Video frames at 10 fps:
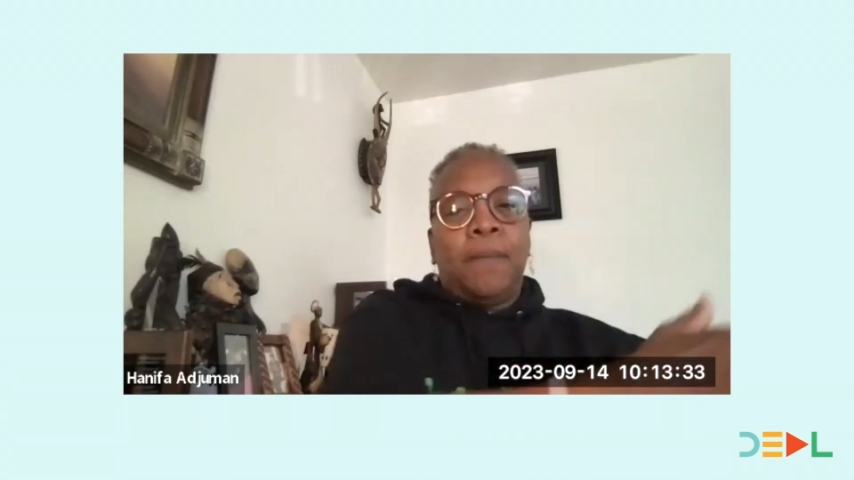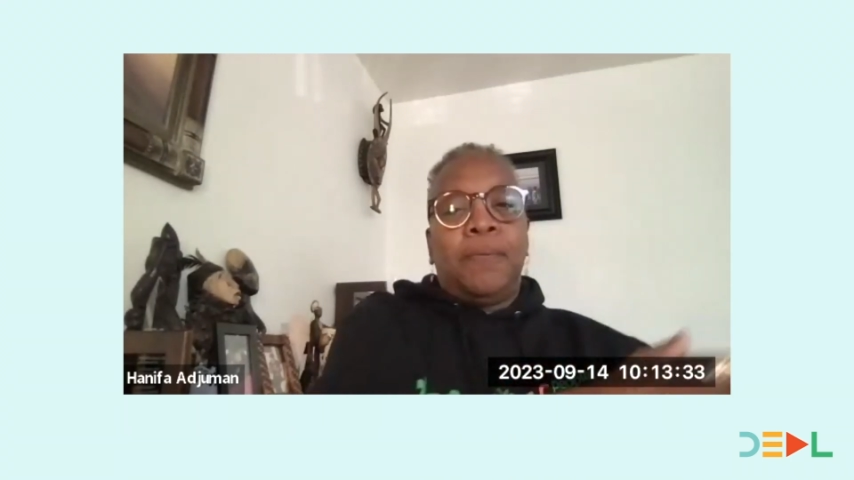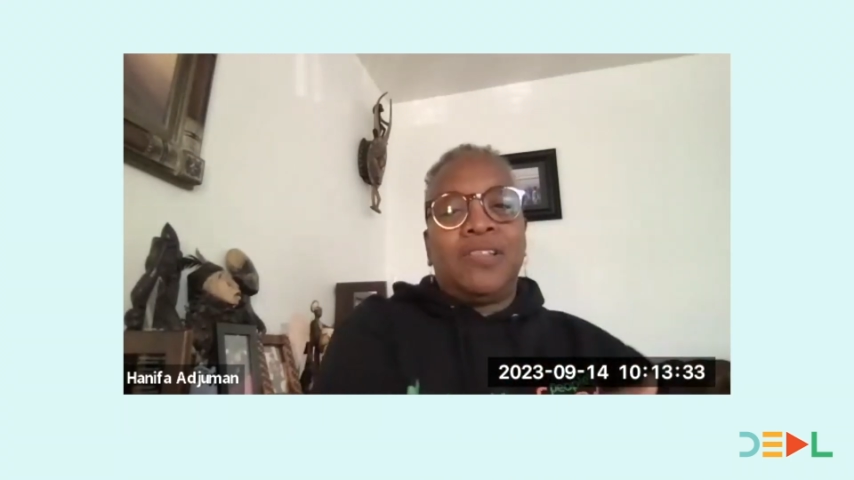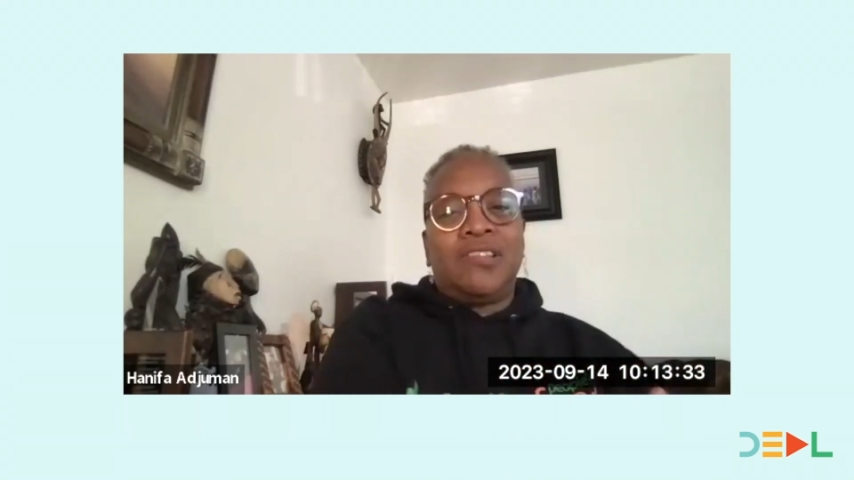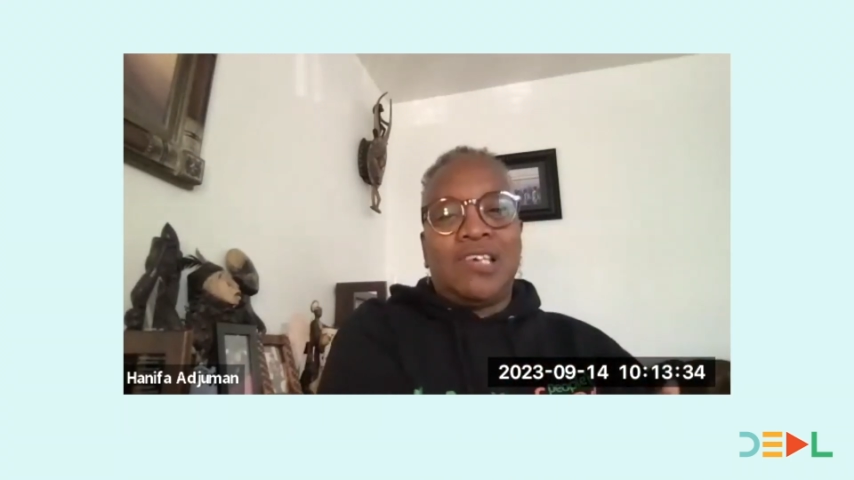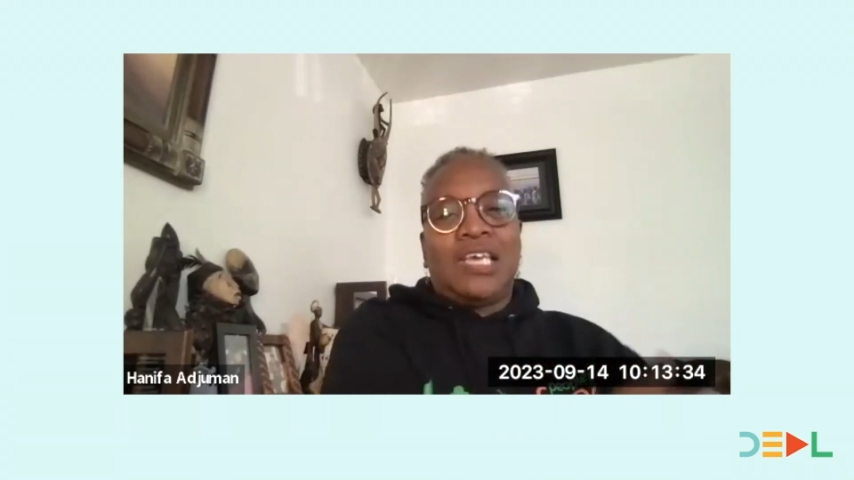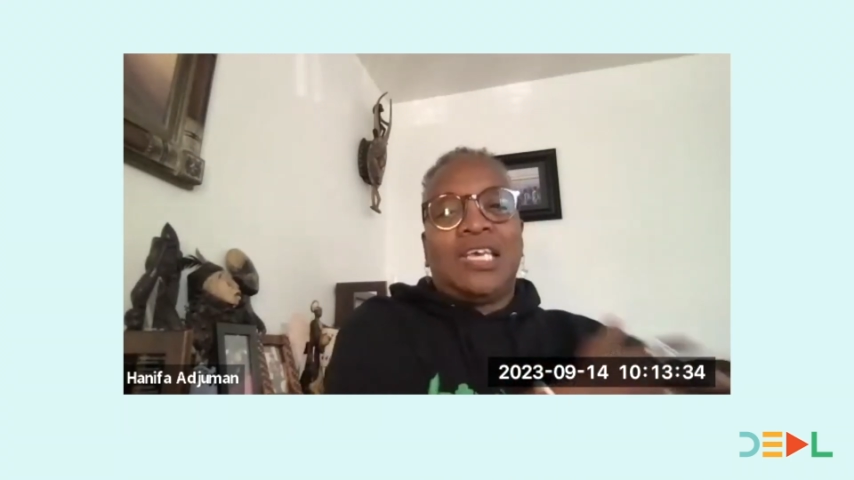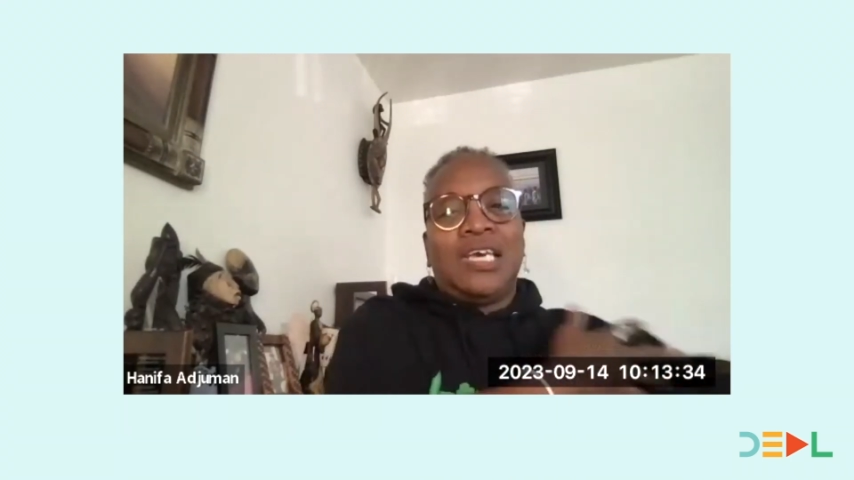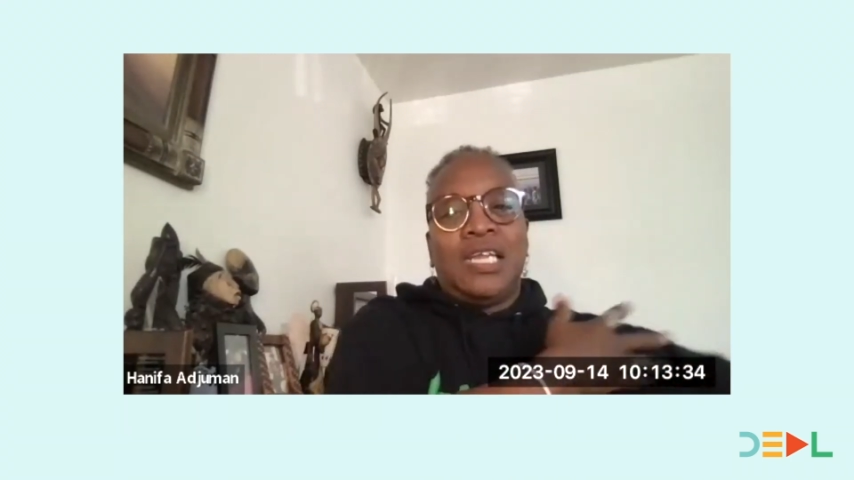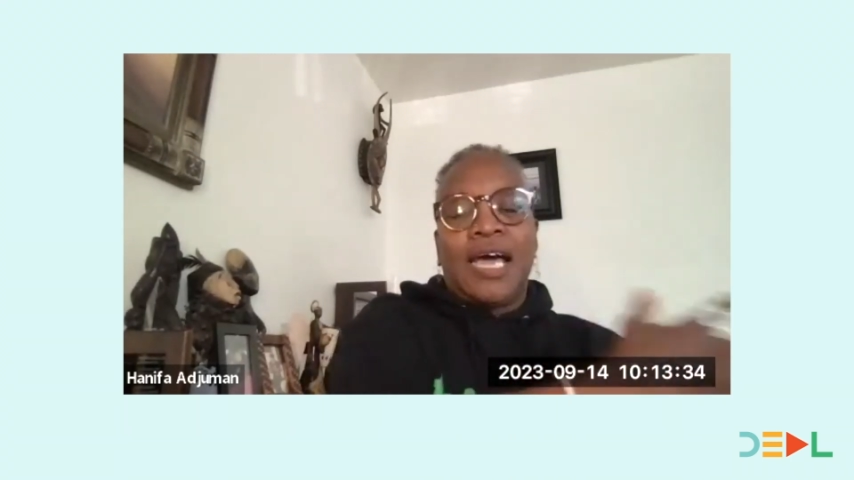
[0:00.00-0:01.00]

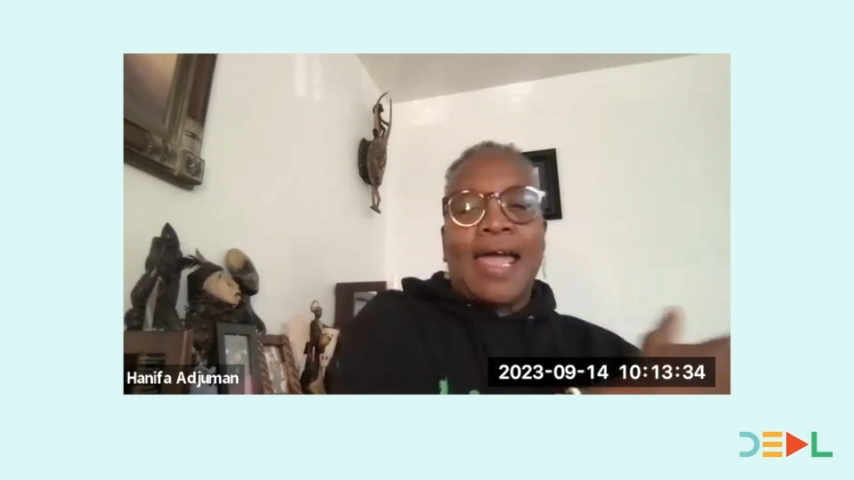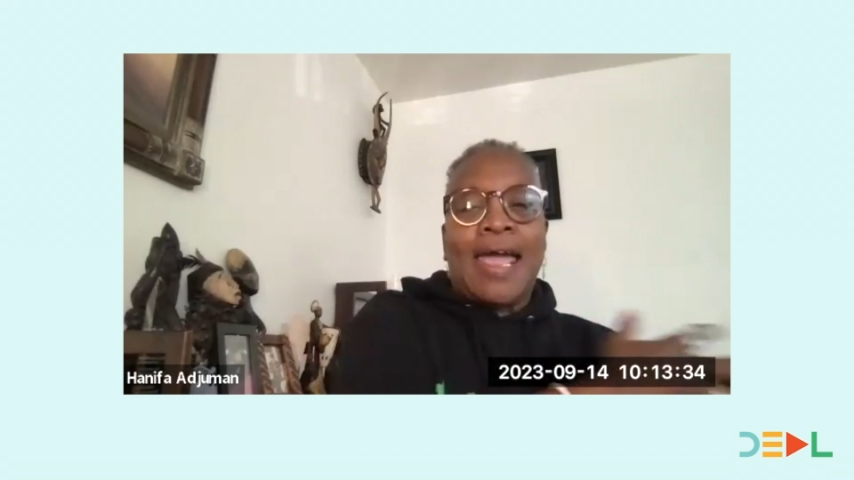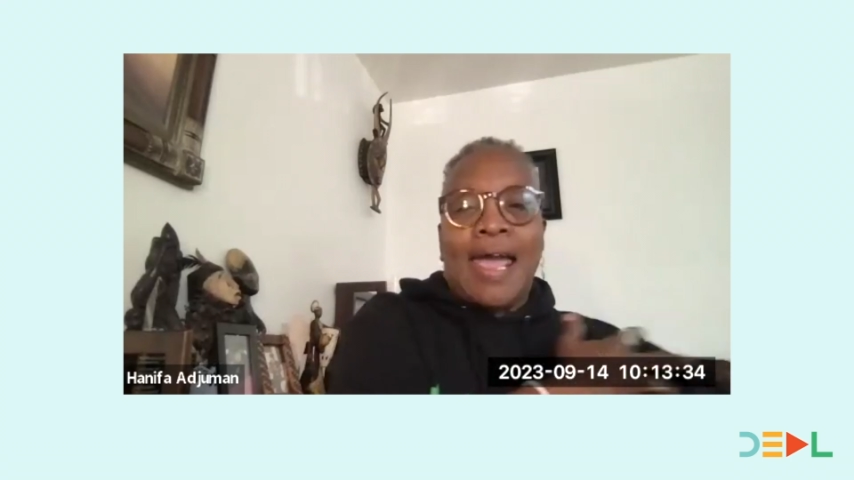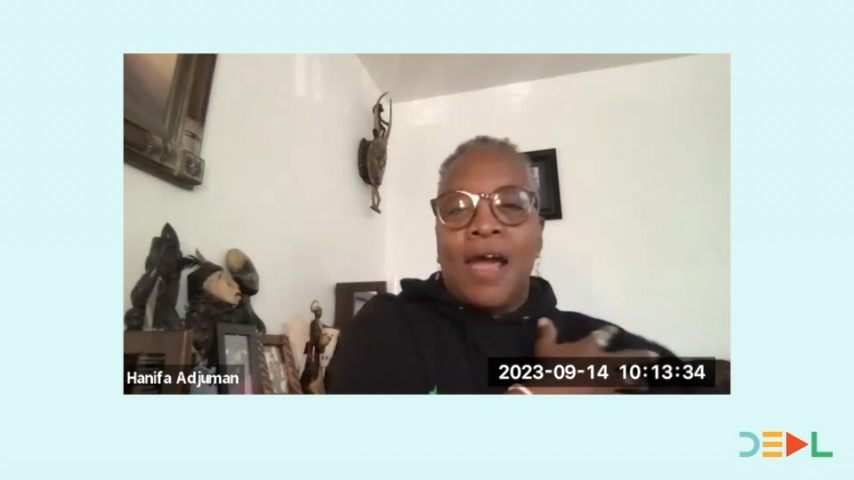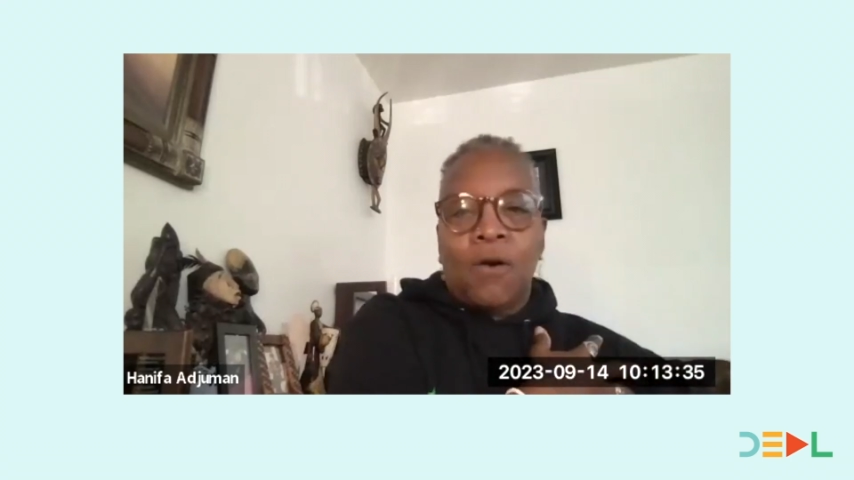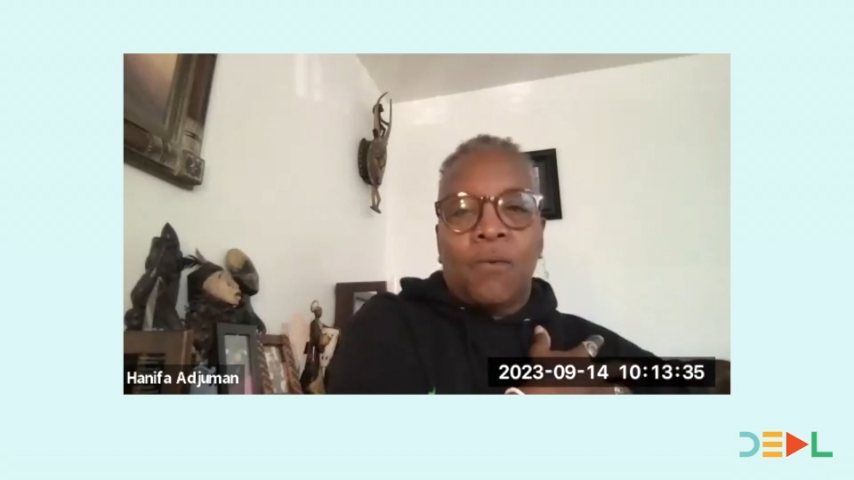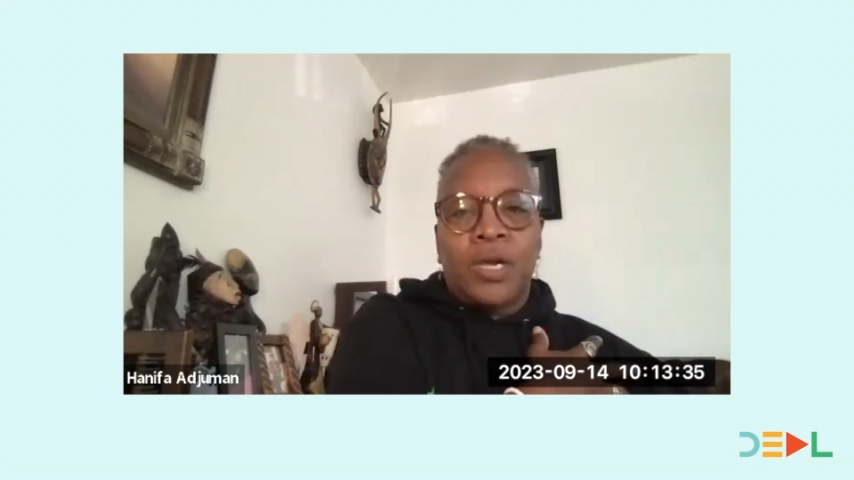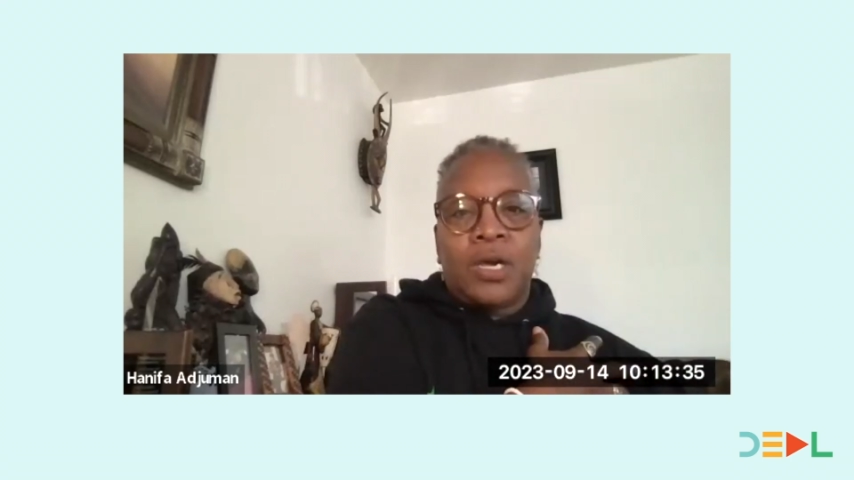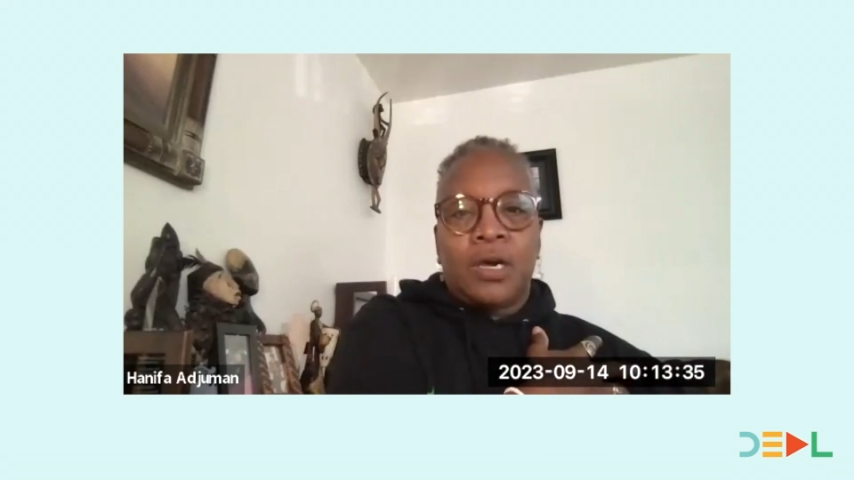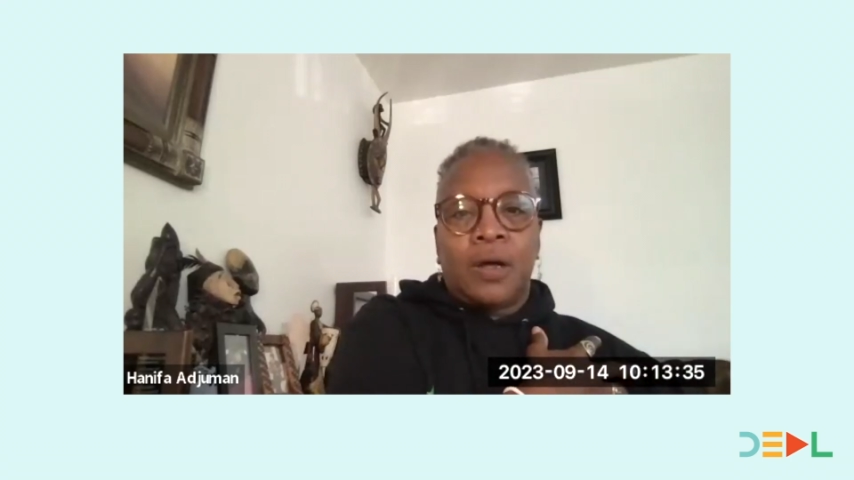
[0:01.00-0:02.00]
particular
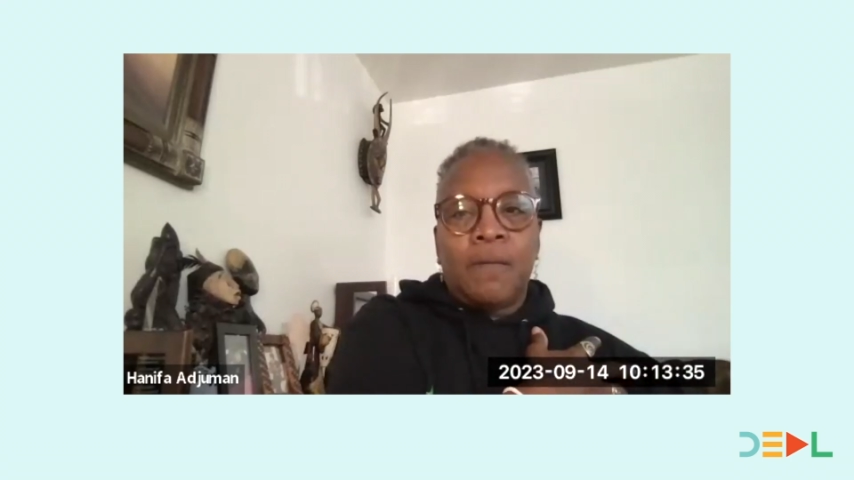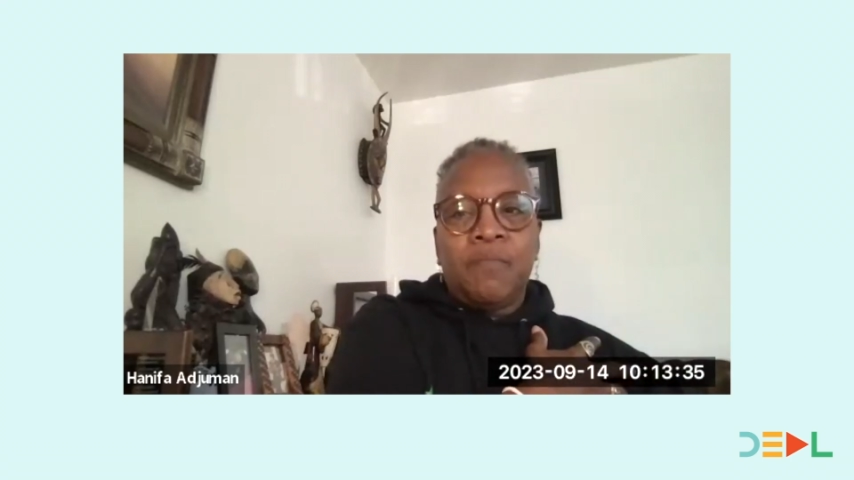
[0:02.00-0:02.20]
area,